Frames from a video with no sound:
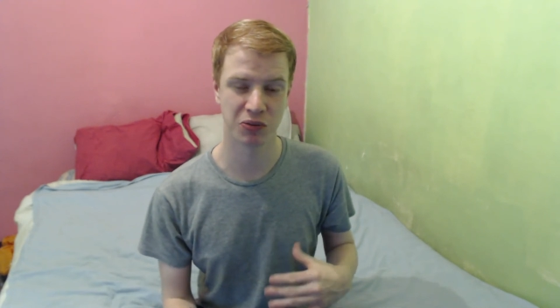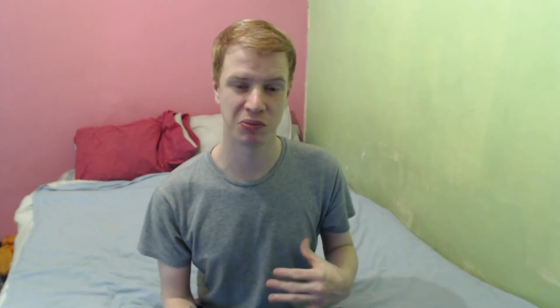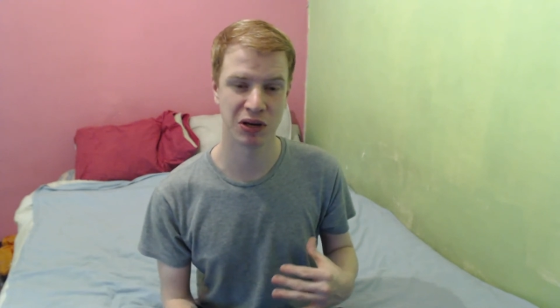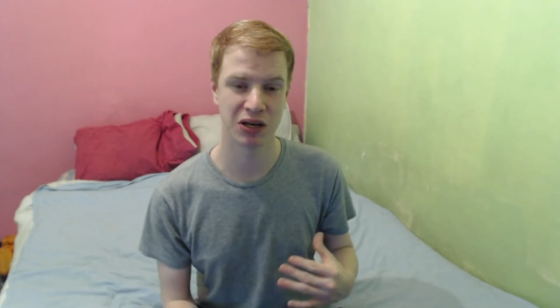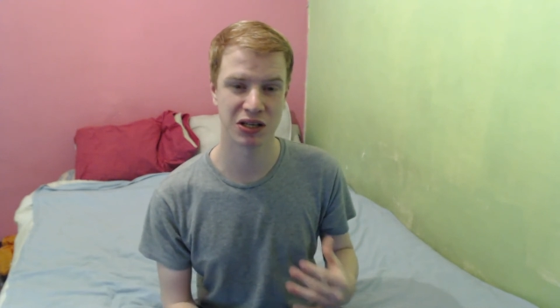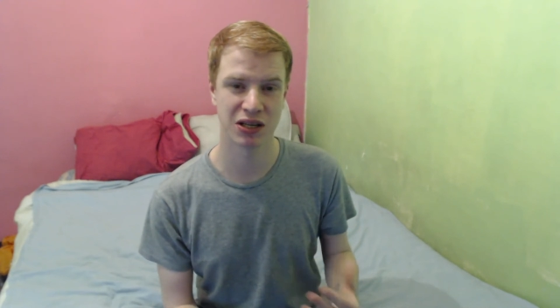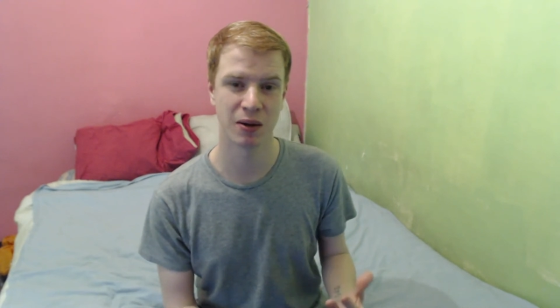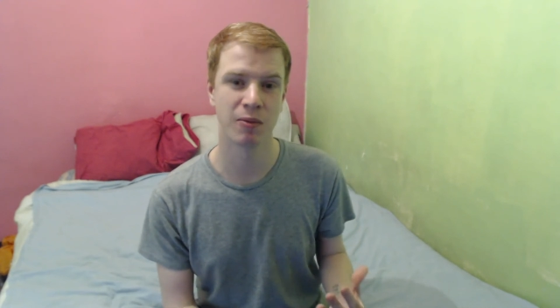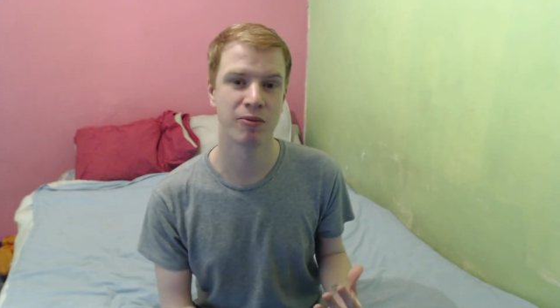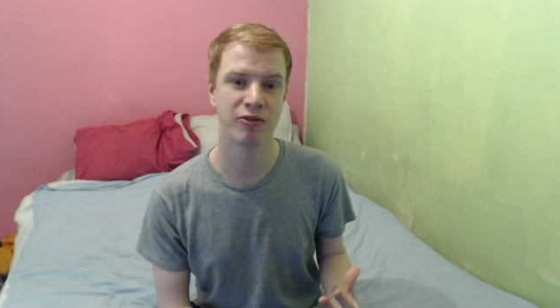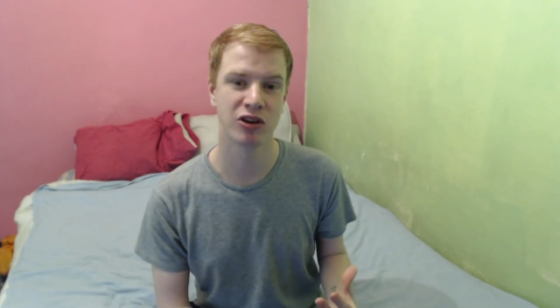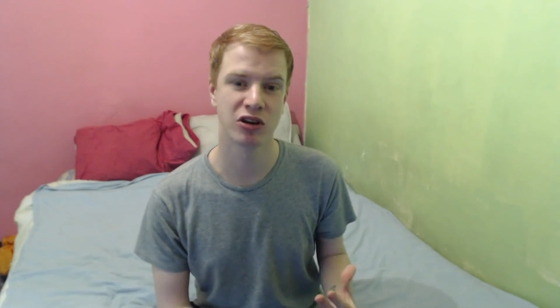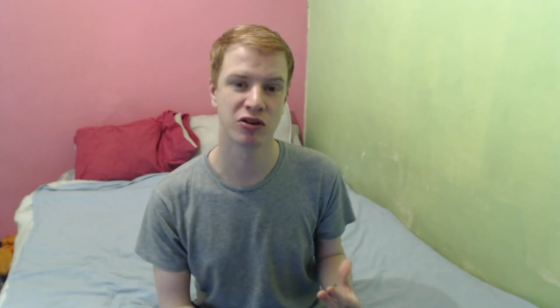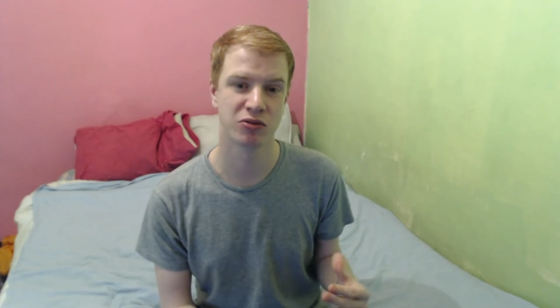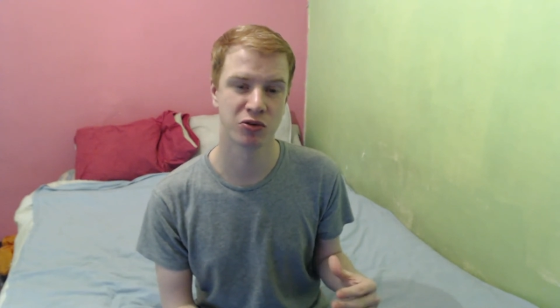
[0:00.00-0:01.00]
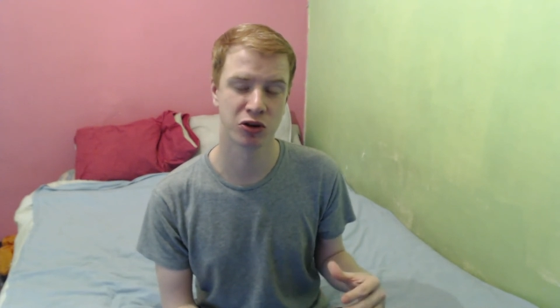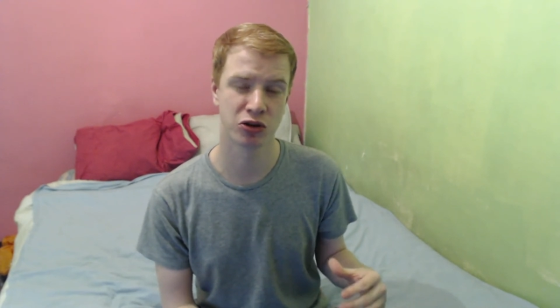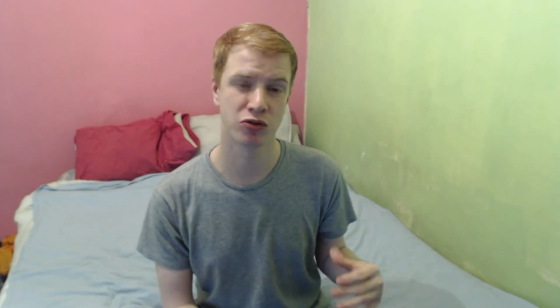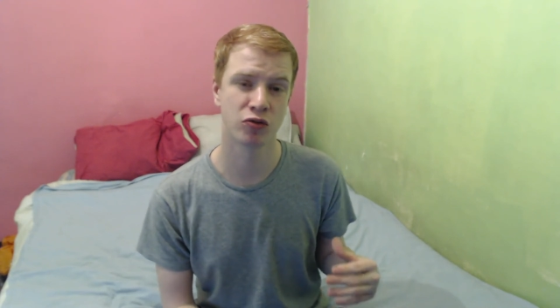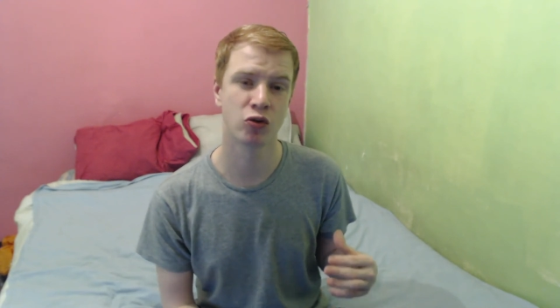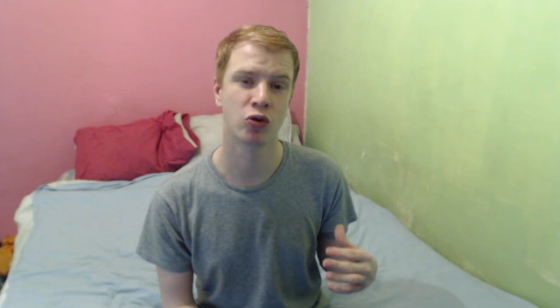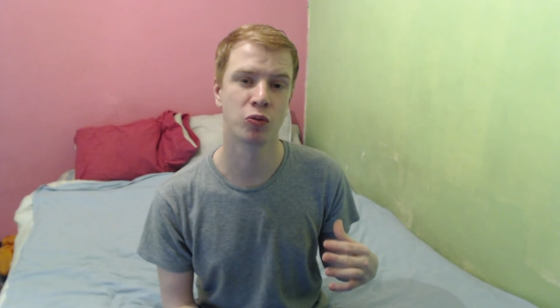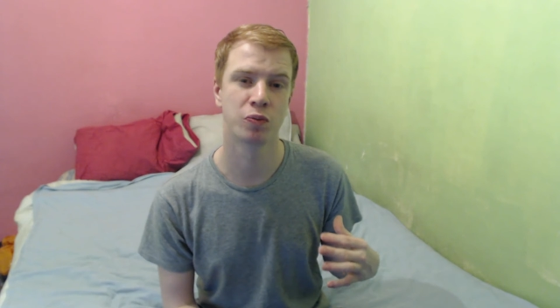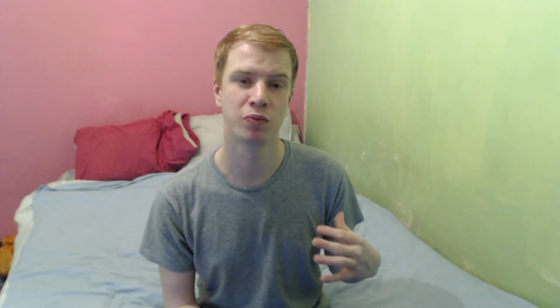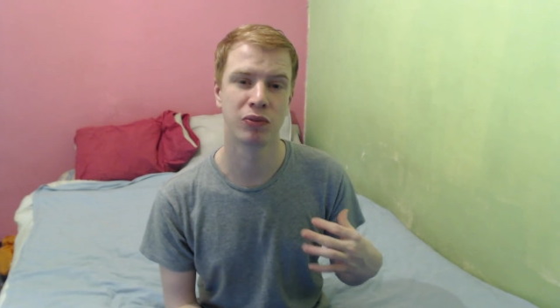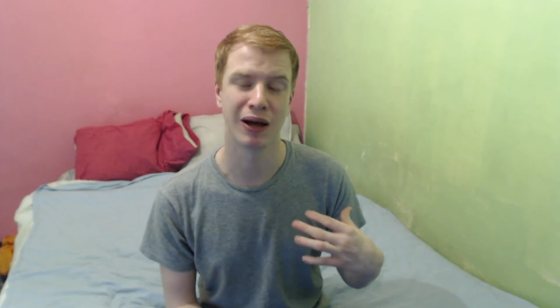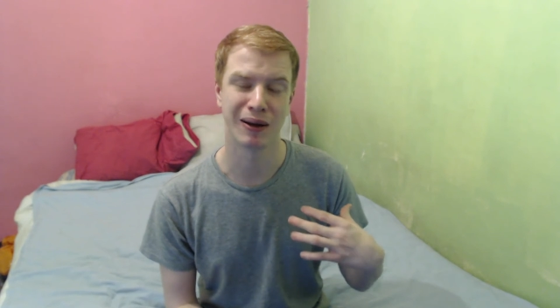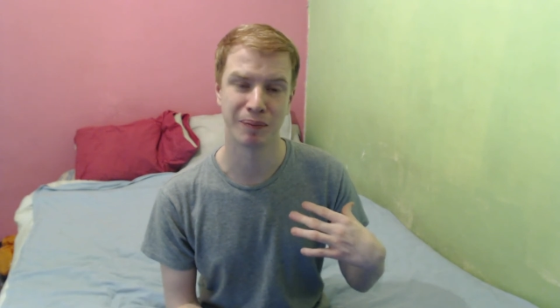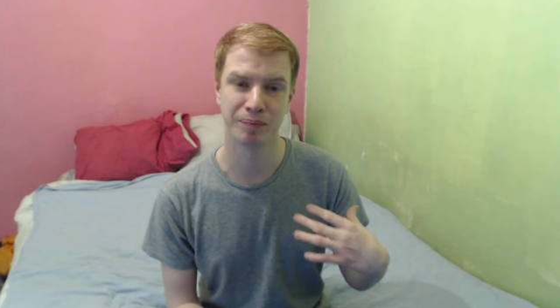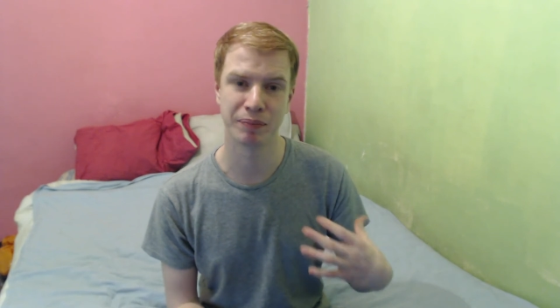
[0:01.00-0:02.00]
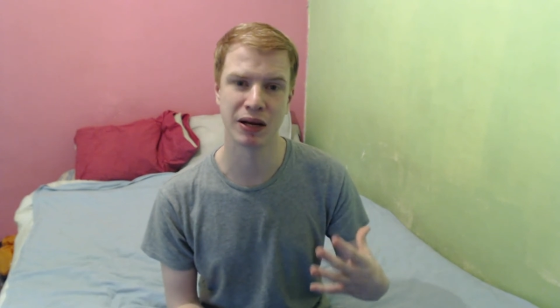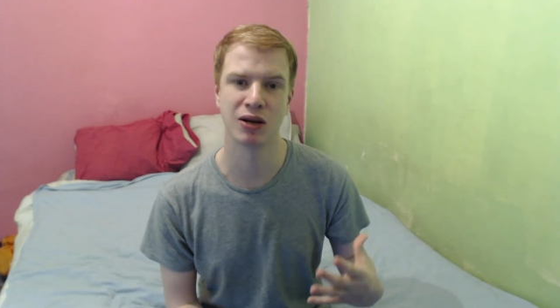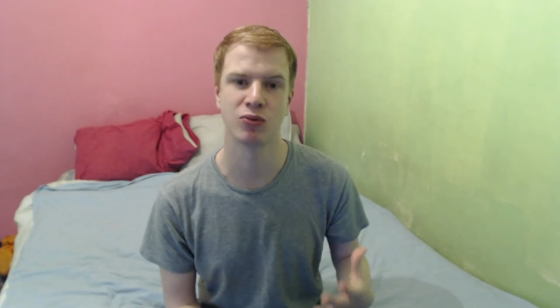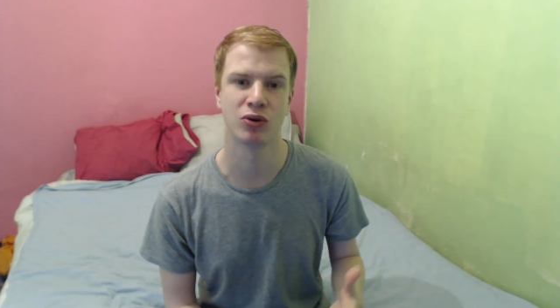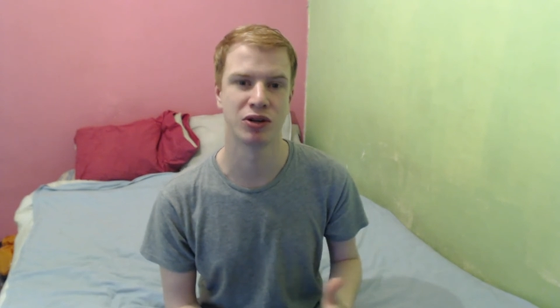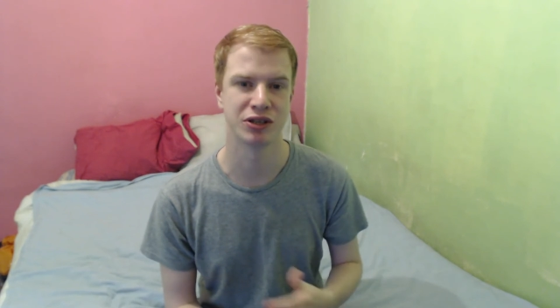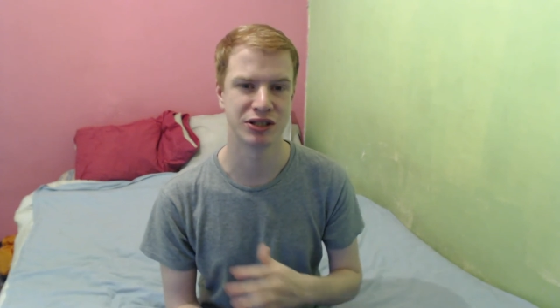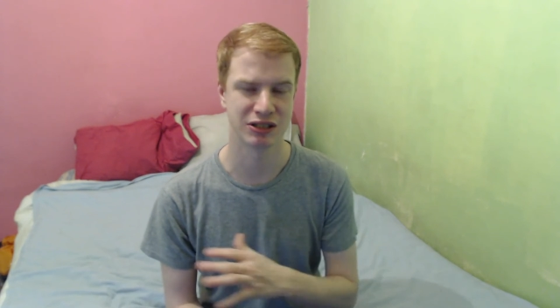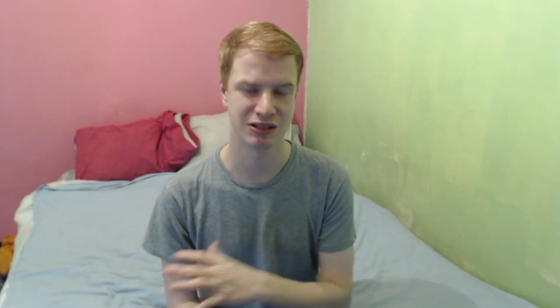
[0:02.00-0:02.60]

to make separate videos because they're all like big ones.